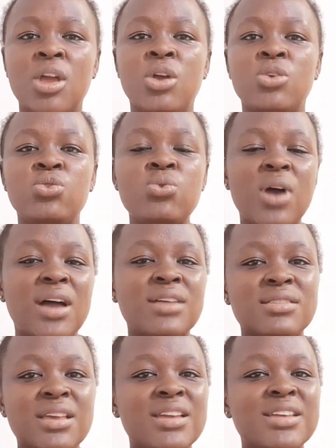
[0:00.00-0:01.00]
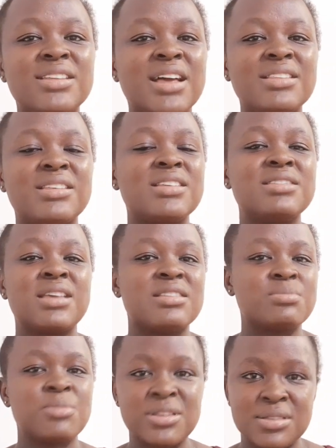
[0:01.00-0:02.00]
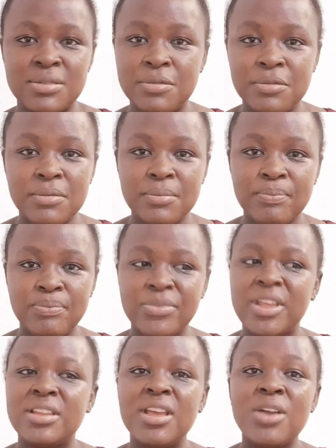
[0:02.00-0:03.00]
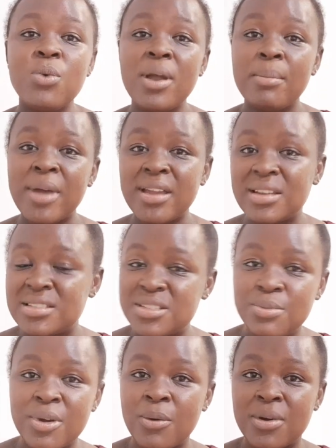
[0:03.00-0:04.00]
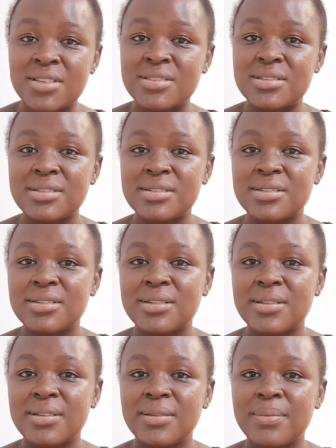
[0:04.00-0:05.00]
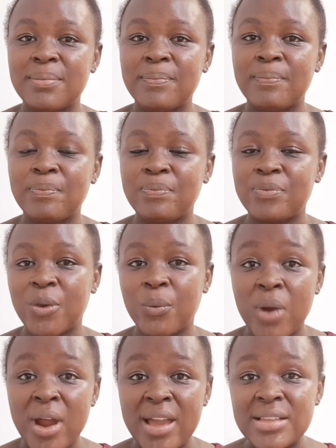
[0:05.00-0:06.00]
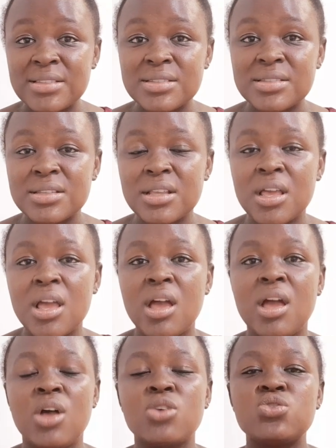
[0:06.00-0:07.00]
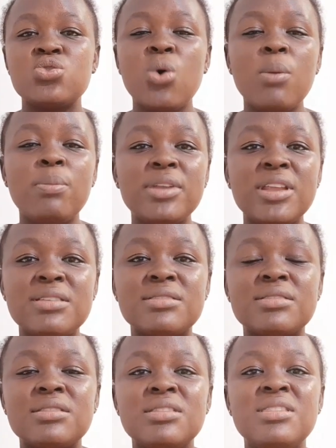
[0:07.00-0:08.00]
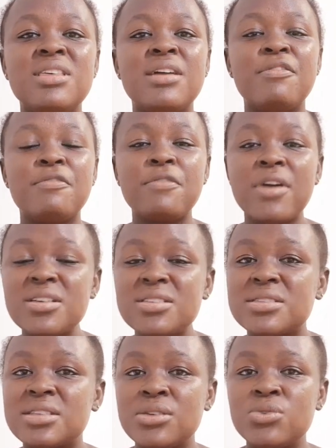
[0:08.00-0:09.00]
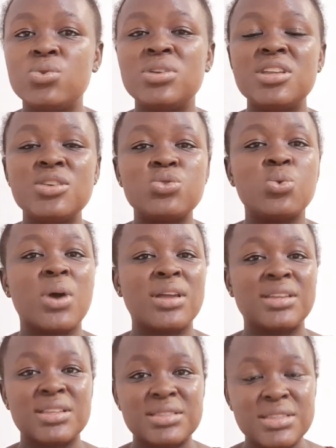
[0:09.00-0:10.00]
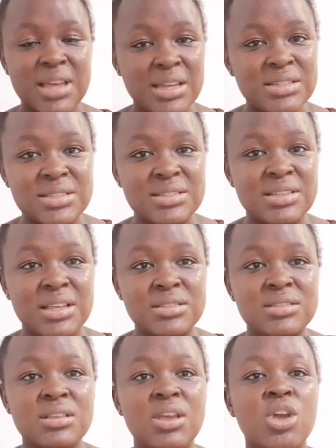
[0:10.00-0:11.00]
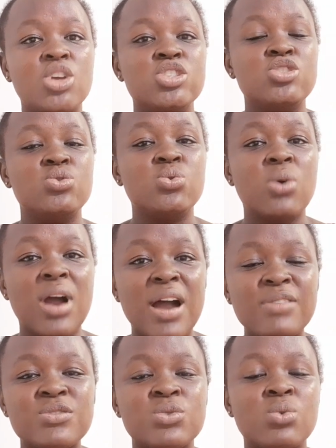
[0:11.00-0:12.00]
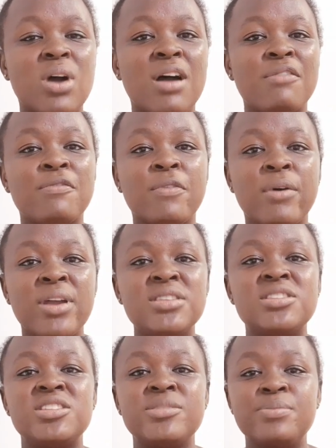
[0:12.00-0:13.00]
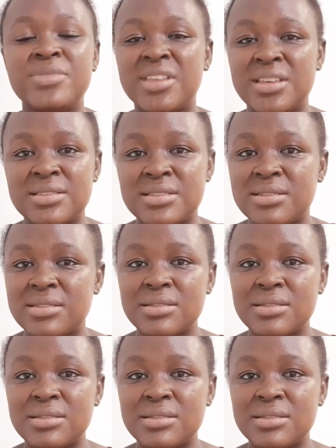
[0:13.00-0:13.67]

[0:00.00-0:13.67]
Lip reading: You are saying that it's expensive, then go and buy the cheaper ones, right? So please, the first thing you need to understand is that you have to avoid cheap things.